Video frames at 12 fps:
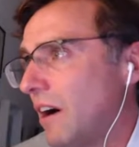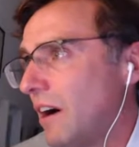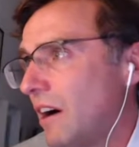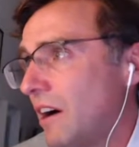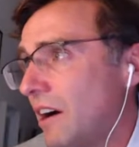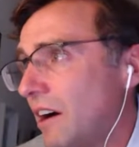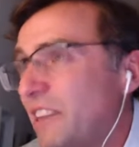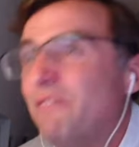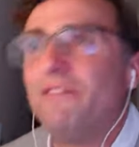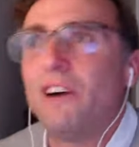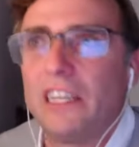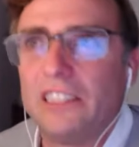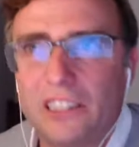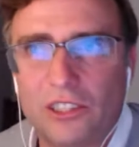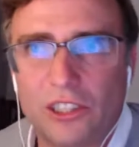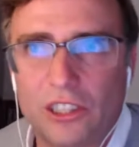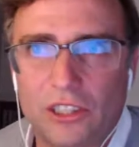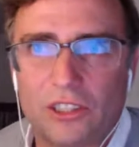our
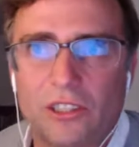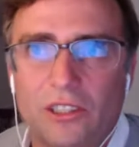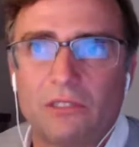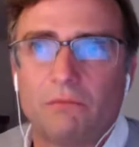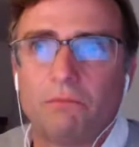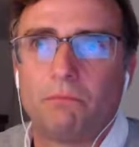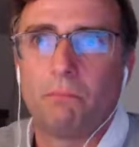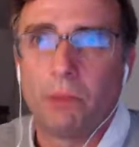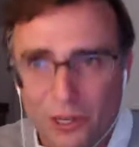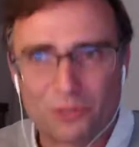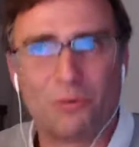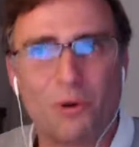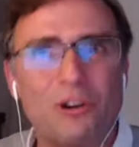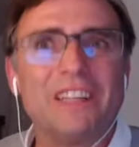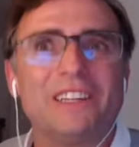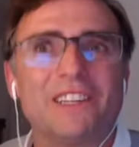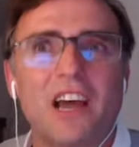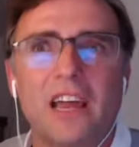advantages, because we're
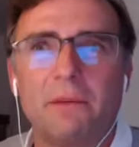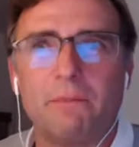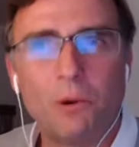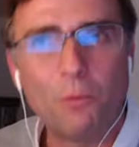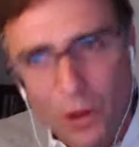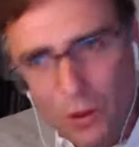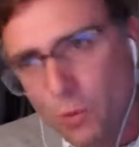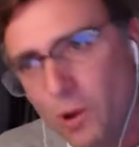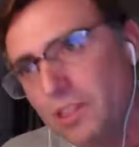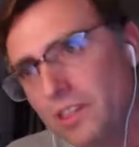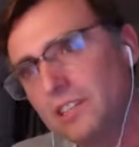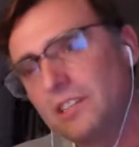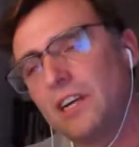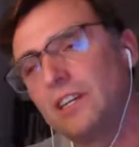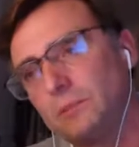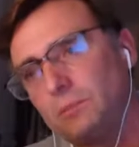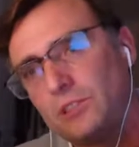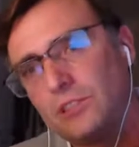inside. But we want the
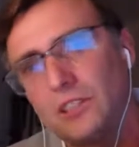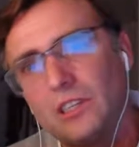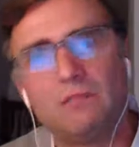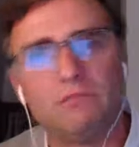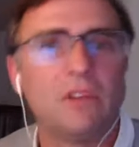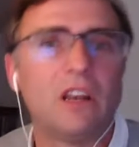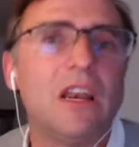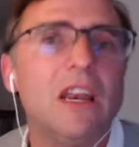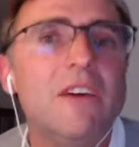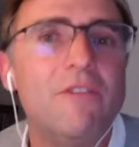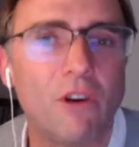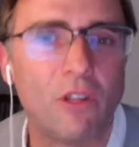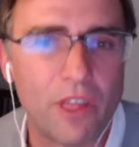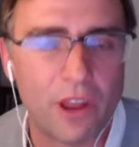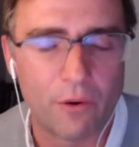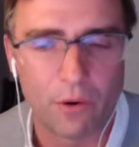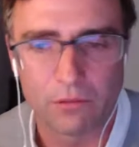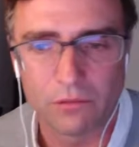startups to live on
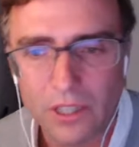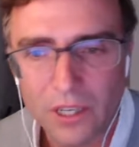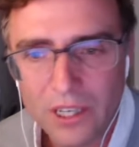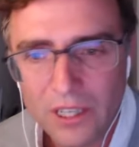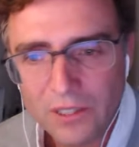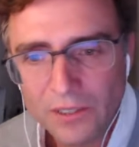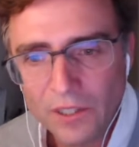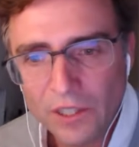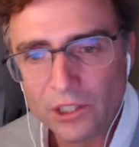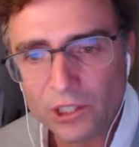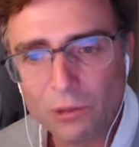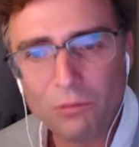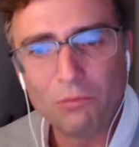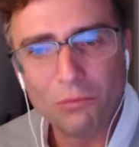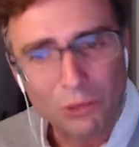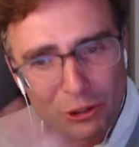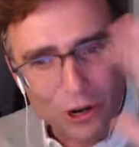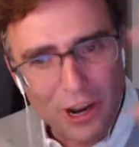their own. So
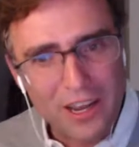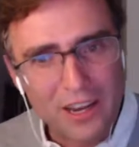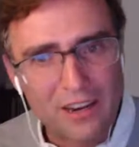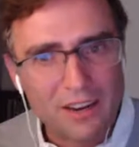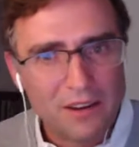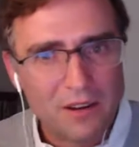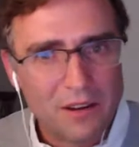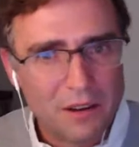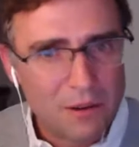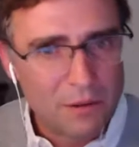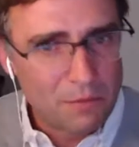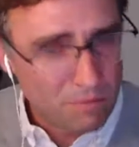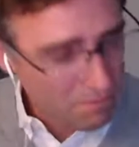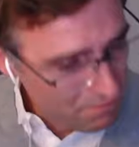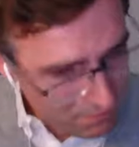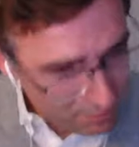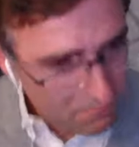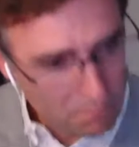we try and
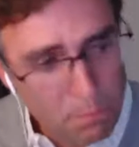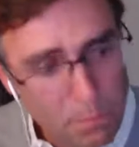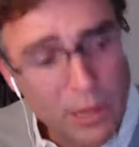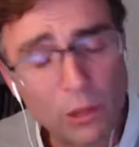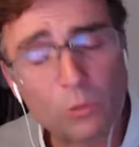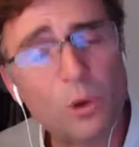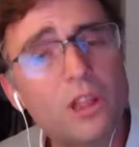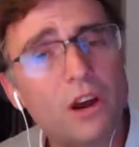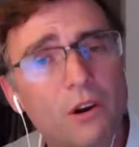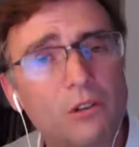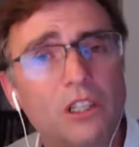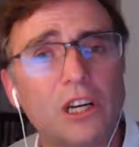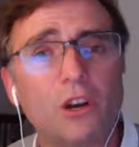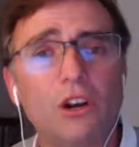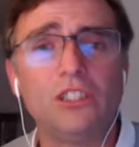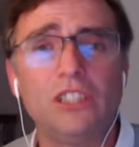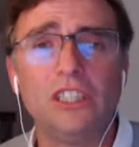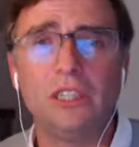build with our own
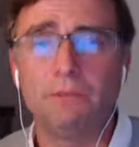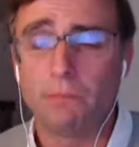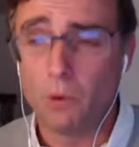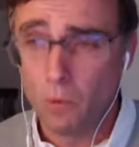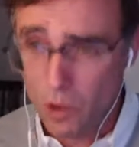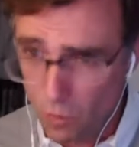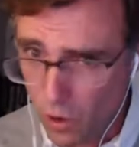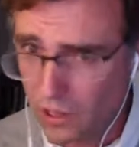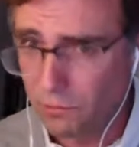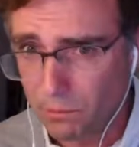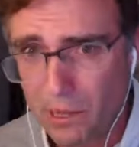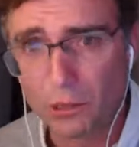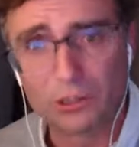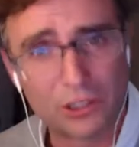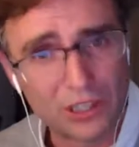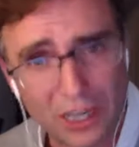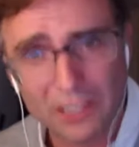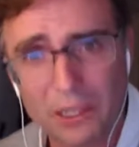technology, but we want to build
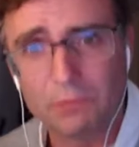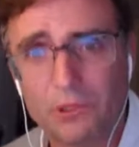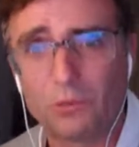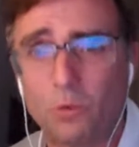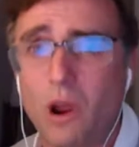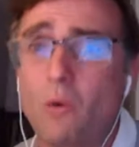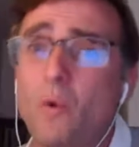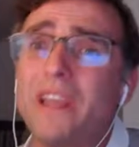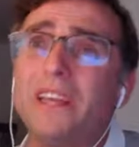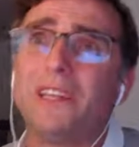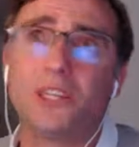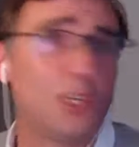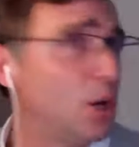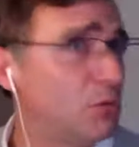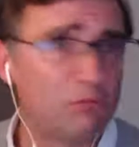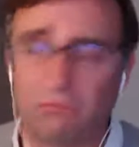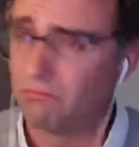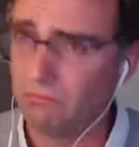startups where we don't